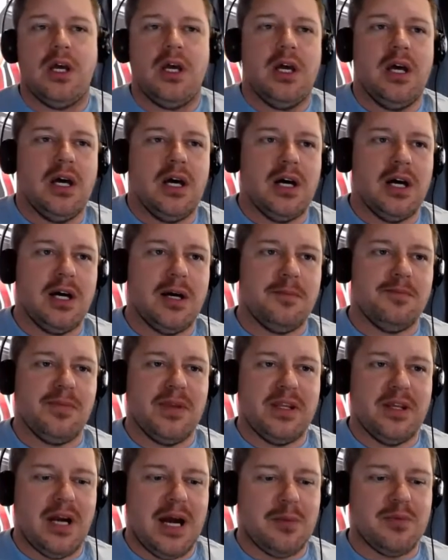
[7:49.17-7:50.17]
Um,
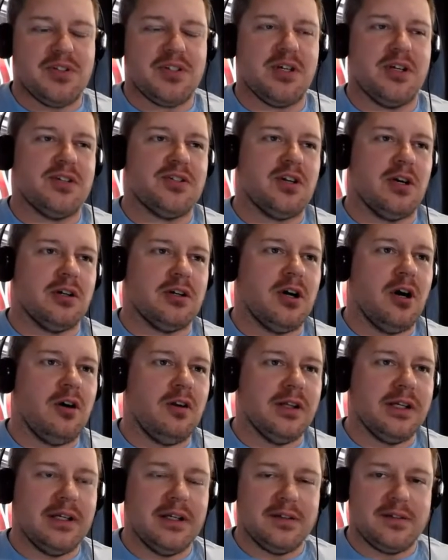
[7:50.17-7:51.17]
yeah, I'm just going to start
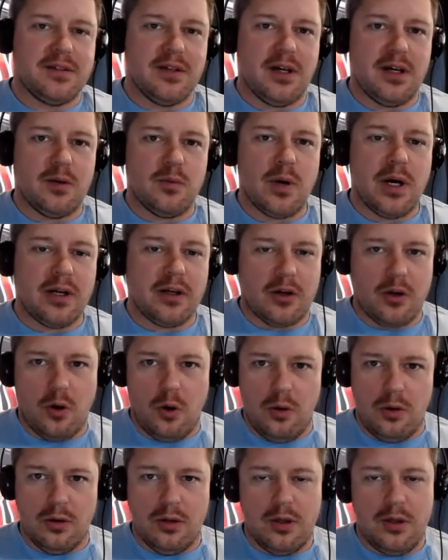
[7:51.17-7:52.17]
calling it uh, running
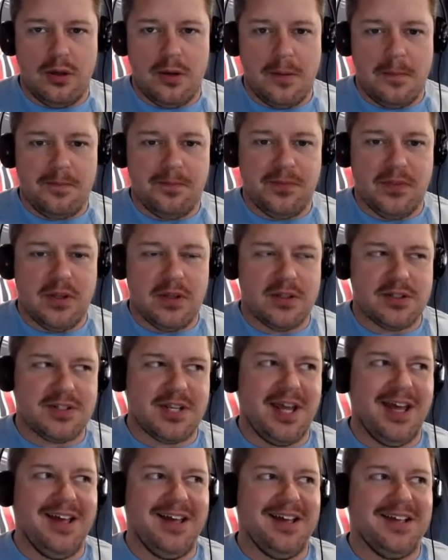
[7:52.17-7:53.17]
coal.
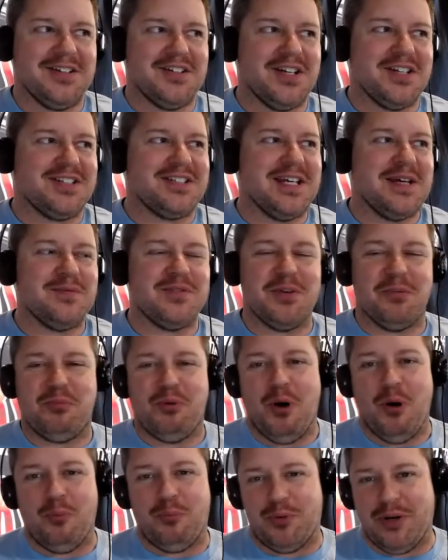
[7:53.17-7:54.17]
It just seems
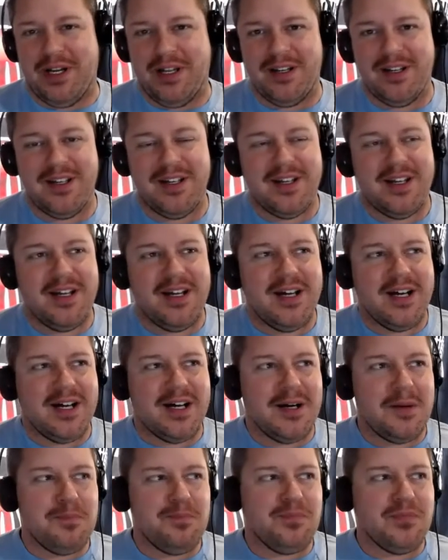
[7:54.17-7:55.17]
appropriate.
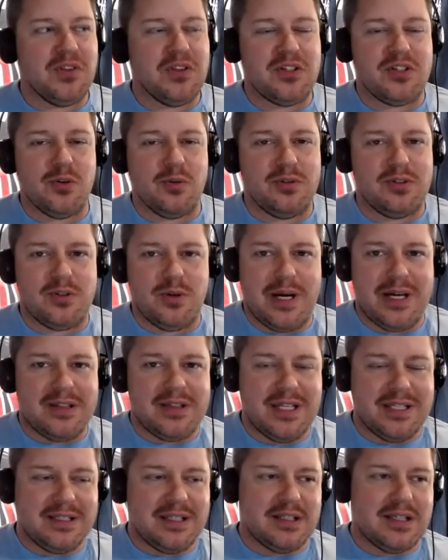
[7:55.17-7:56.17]
Um, do, do I
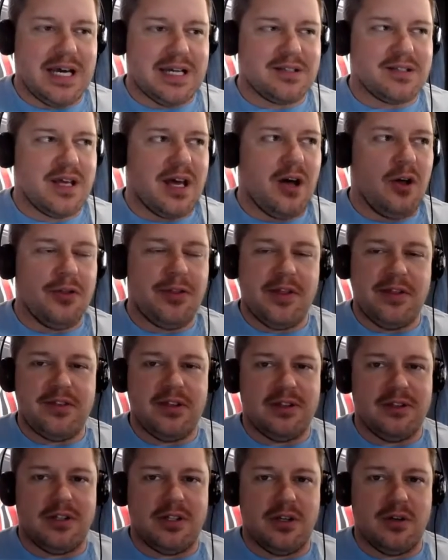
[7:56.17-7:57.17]
think that that's a healthy
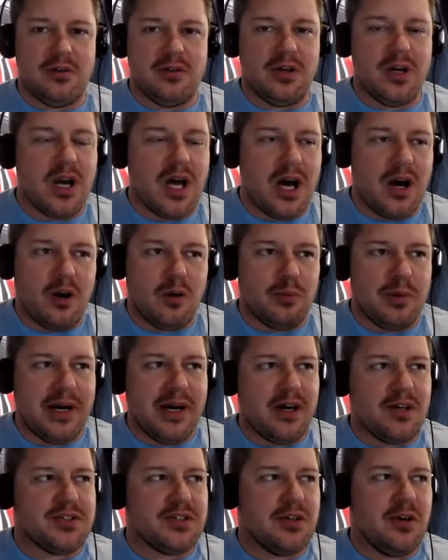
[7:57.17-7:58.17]
thing to do? No, but I
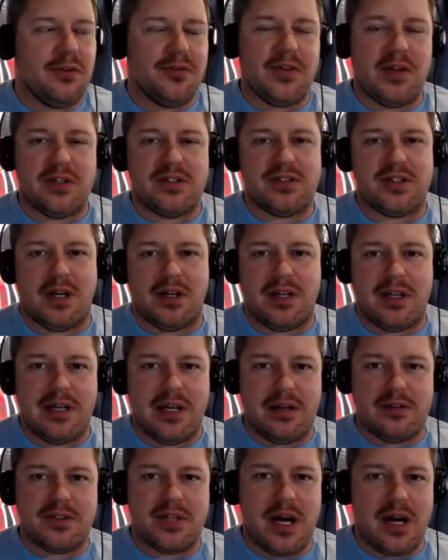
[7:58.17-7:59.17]
also don't think sucking
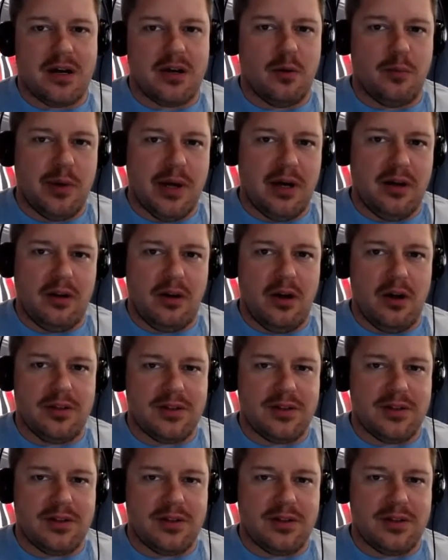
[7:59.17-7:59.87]
down Taco Bell all the